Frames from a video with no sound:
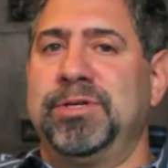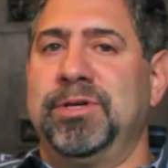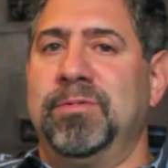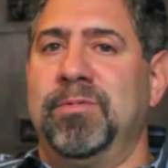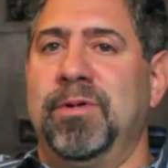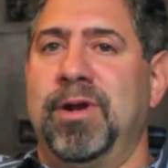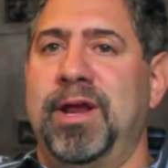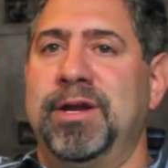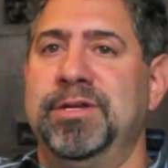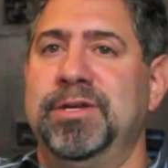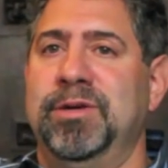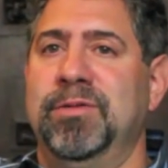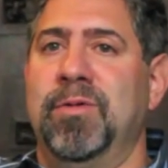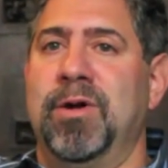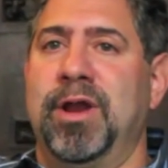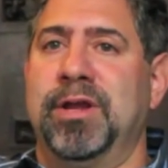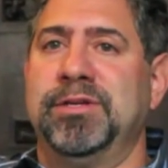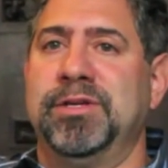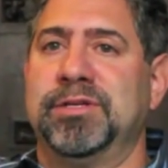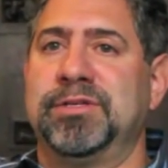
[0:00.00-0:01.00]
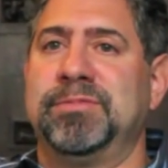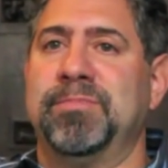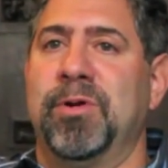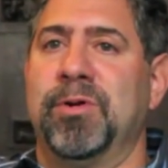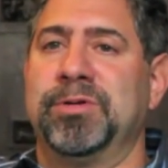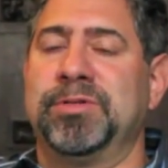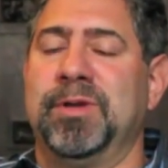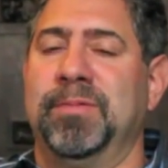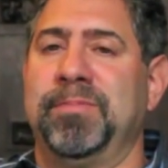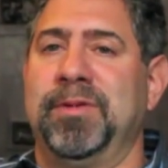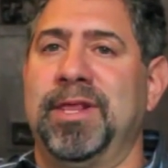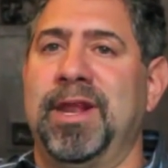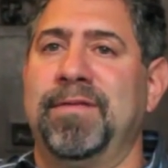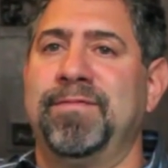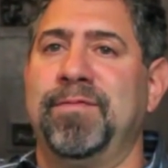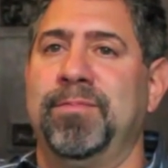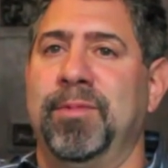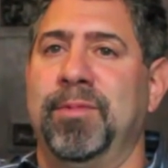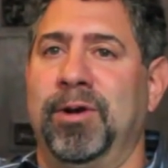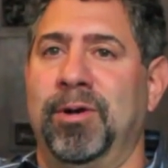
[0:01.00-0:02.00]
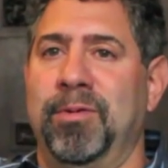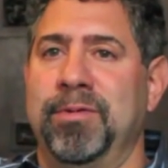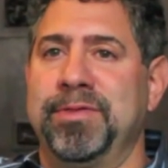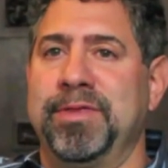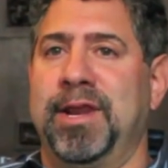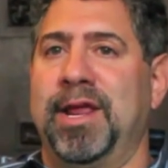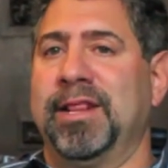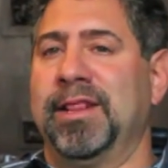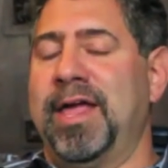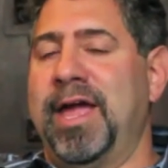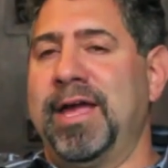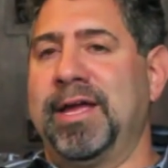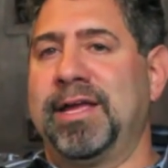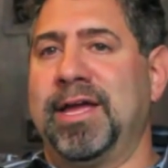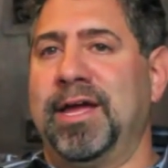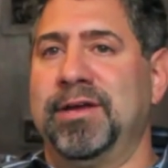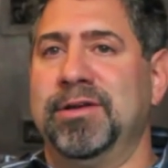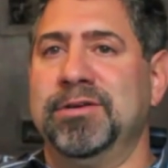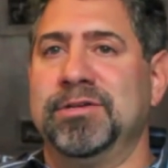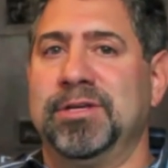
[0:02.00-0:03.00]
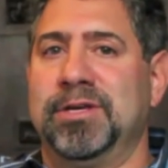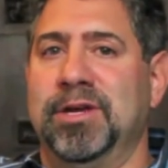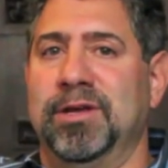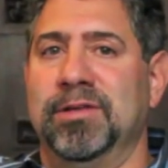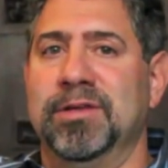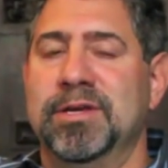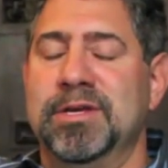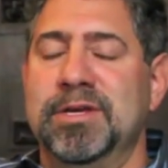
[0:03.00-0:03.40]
so when I do want to just smoke something that I'm familiar with that I like, I usually